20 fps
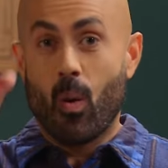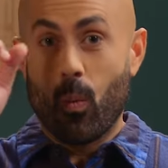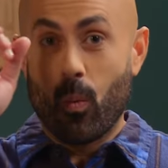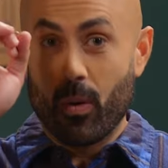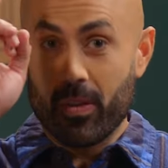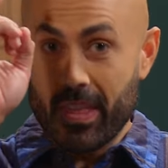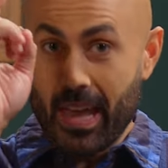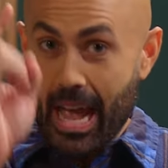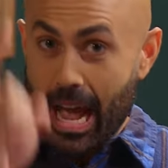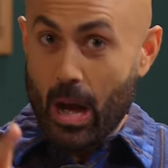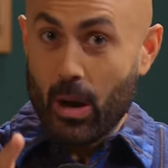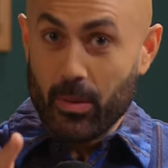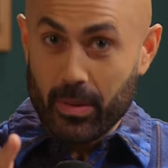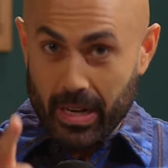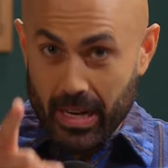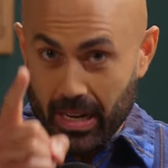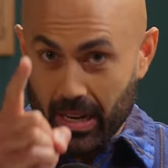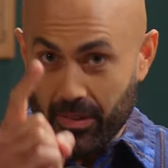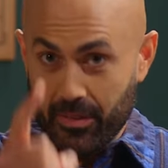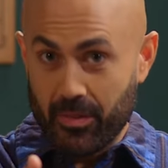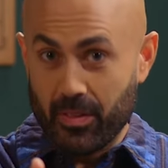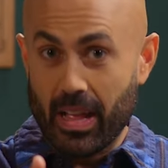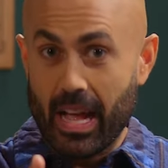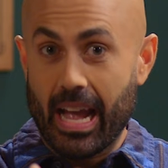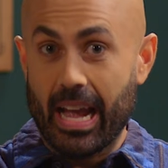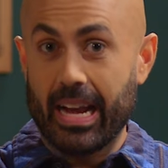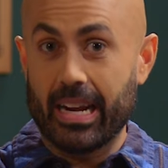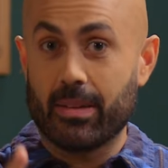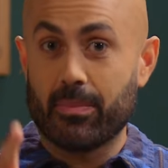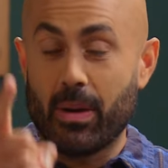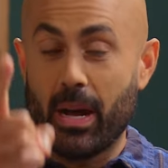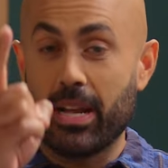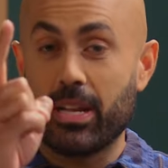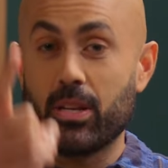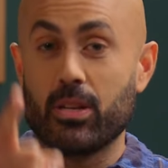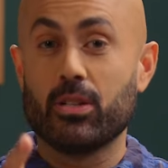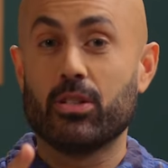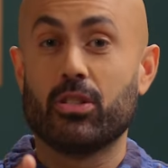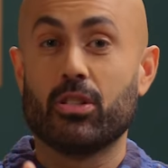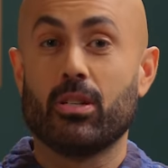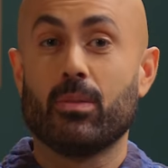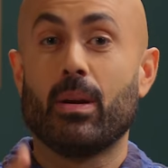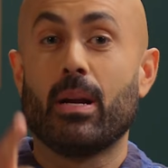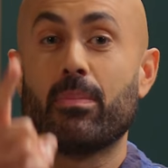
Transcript: without getting flagged by YouTube.